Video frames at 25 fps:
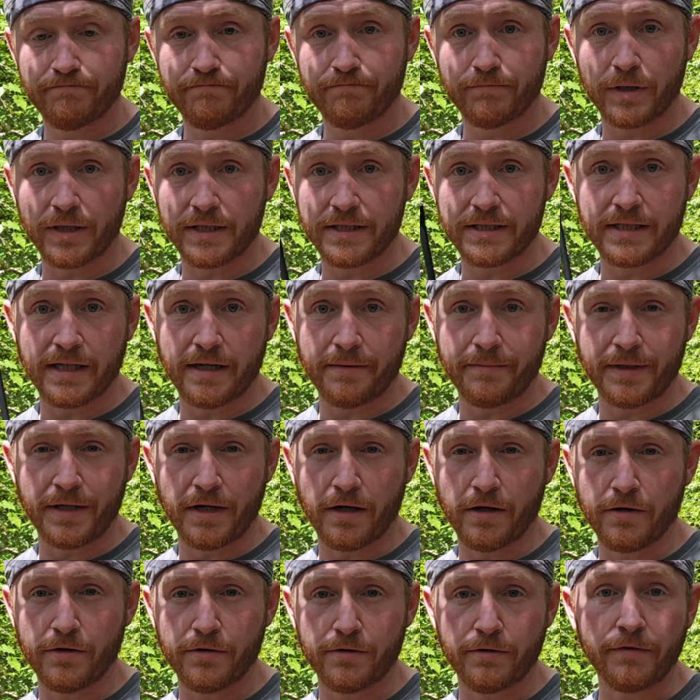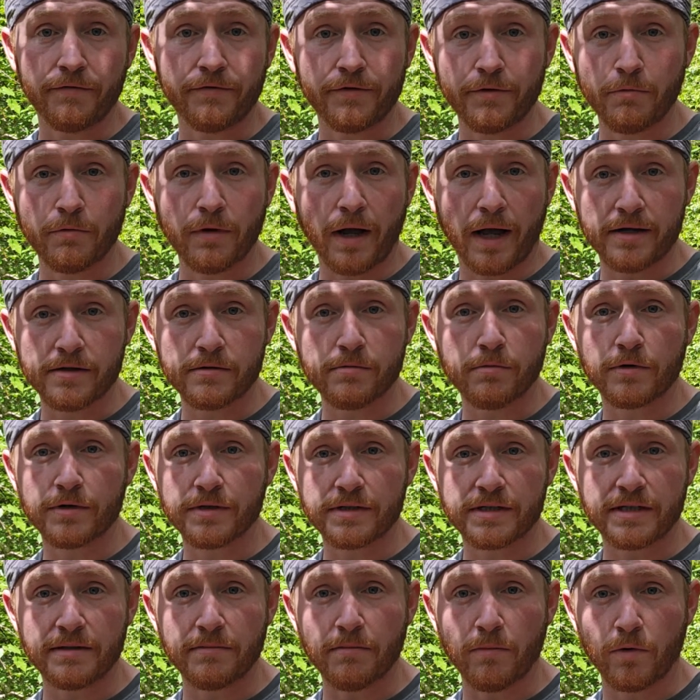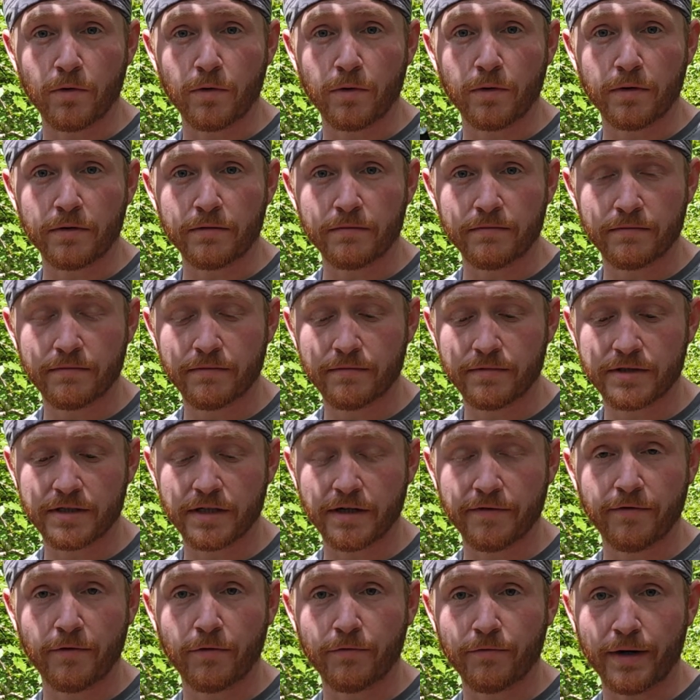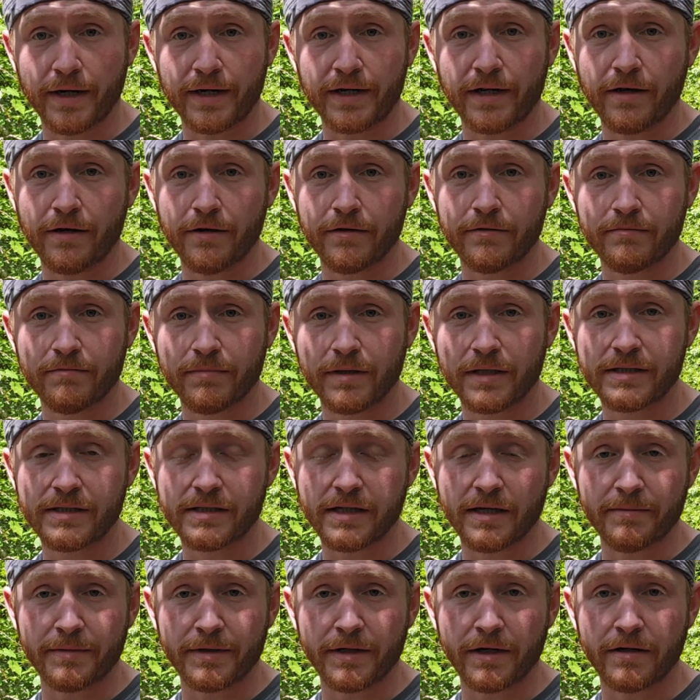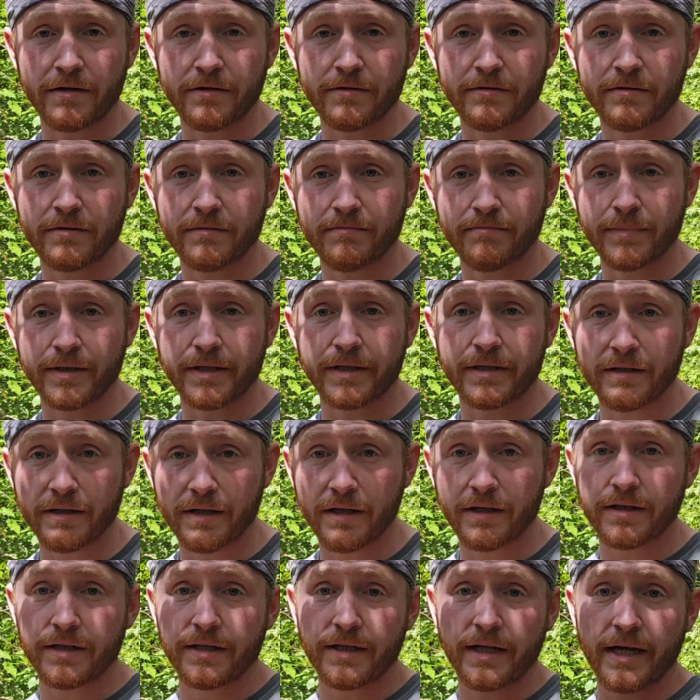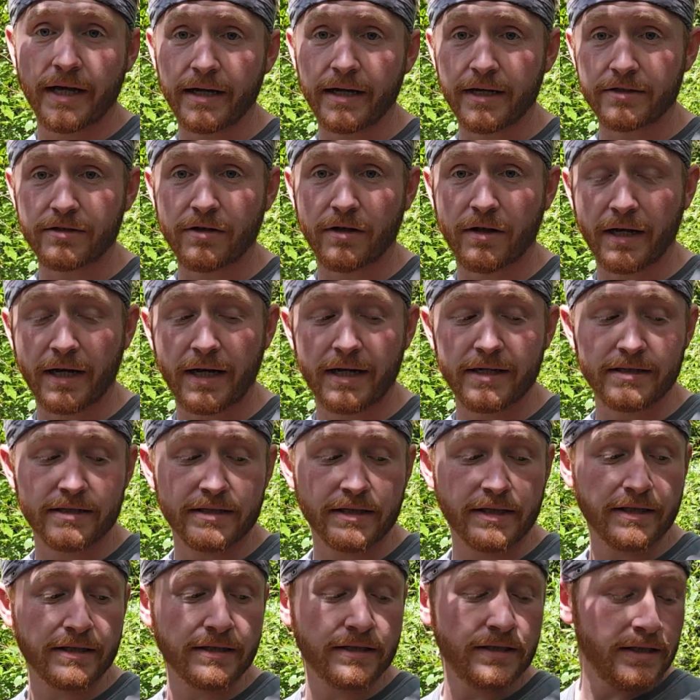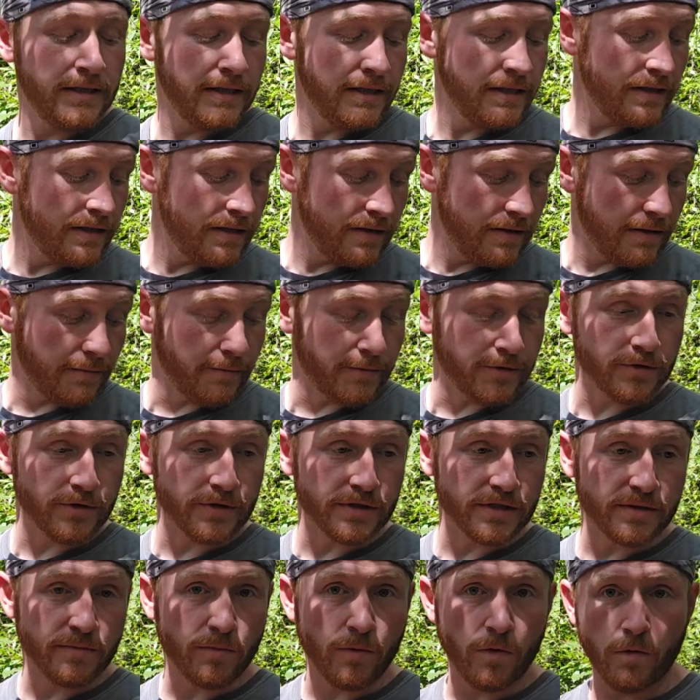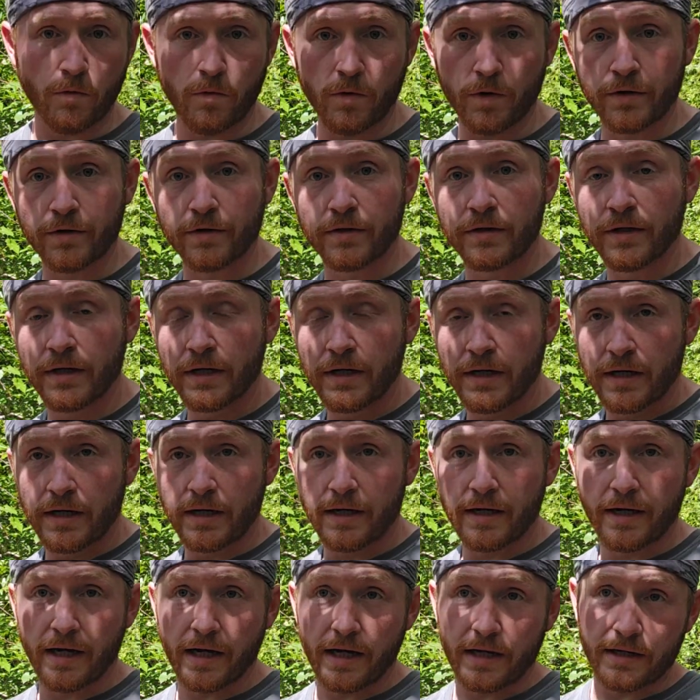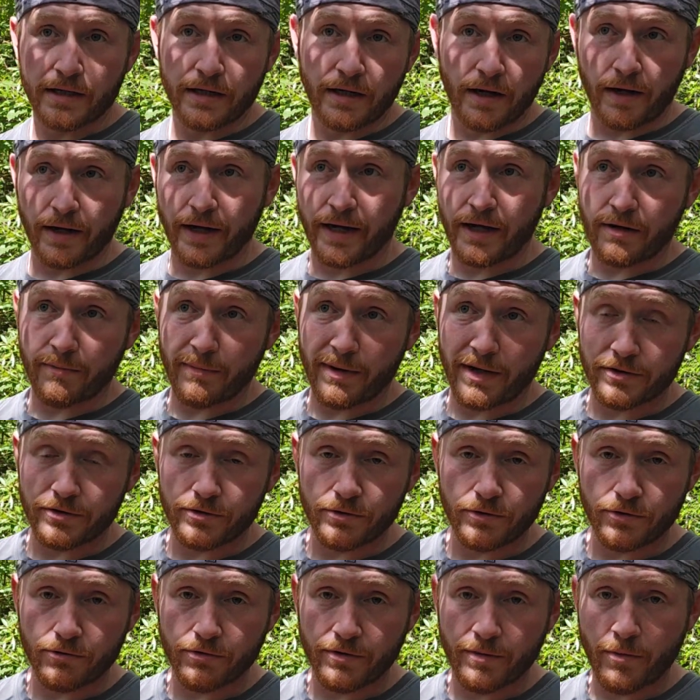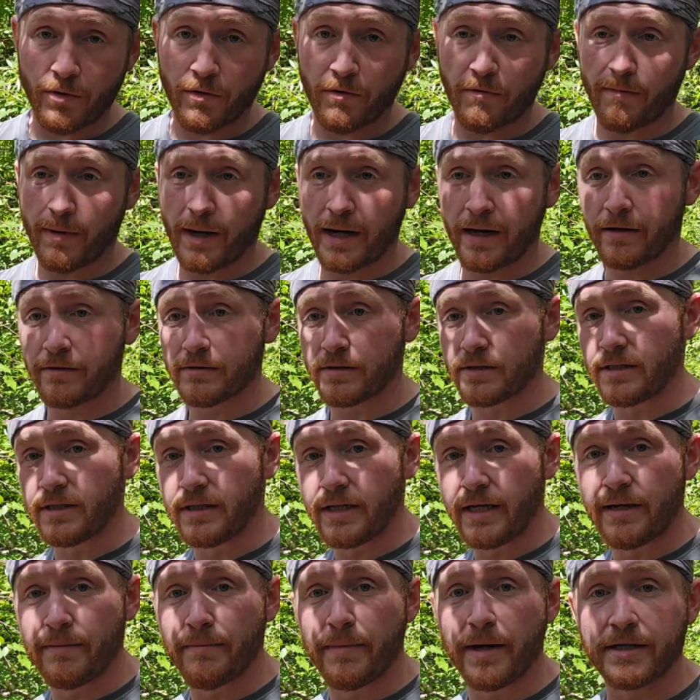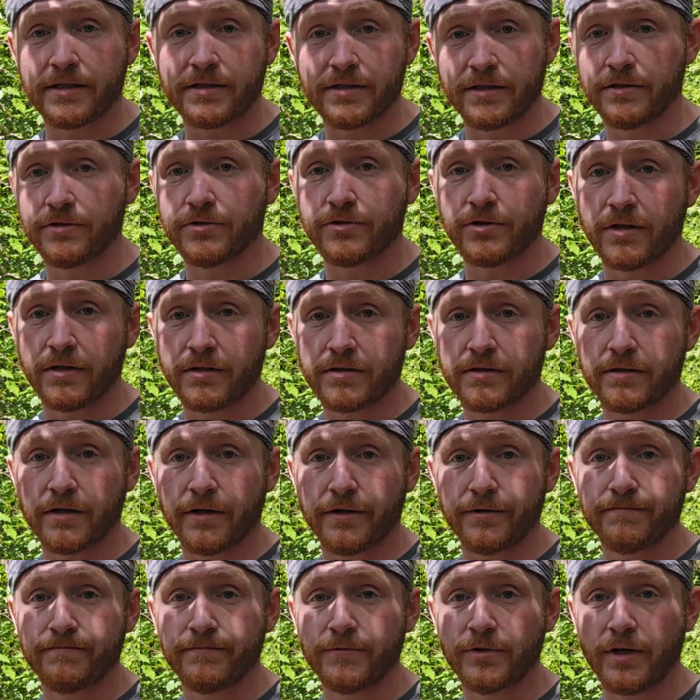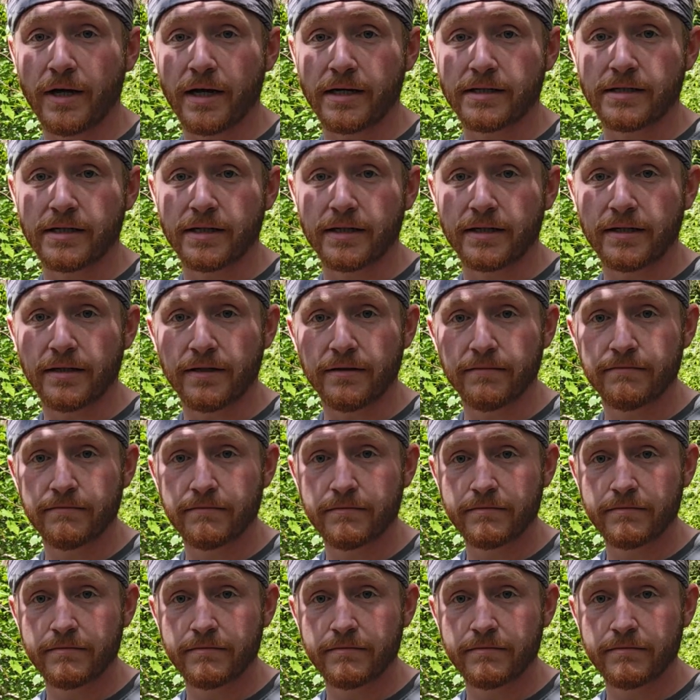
Please let me know if you guys want to see more stuff on radio. Please let me know. But other than that's all I got to say. I'm gonna drink some more water, knock out about 2 or 3 more miles, and then head back to the truck. So you guys take care.